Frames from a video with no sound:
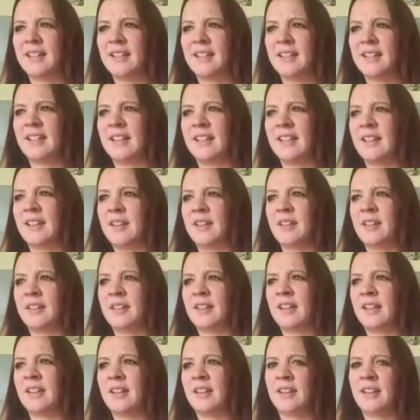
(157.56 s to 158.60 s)

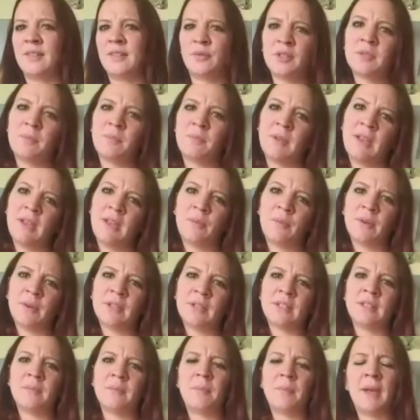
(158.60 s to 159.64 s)
It
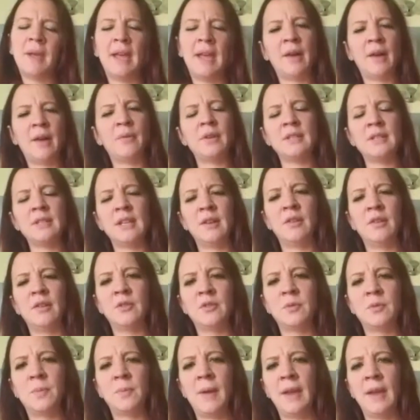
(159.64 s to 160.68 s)
wasn't pain. I wouldn't say it
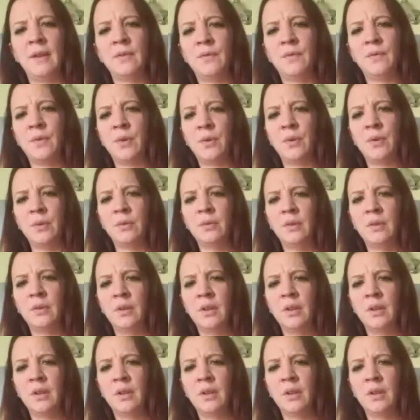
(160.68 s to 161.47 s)
was painful.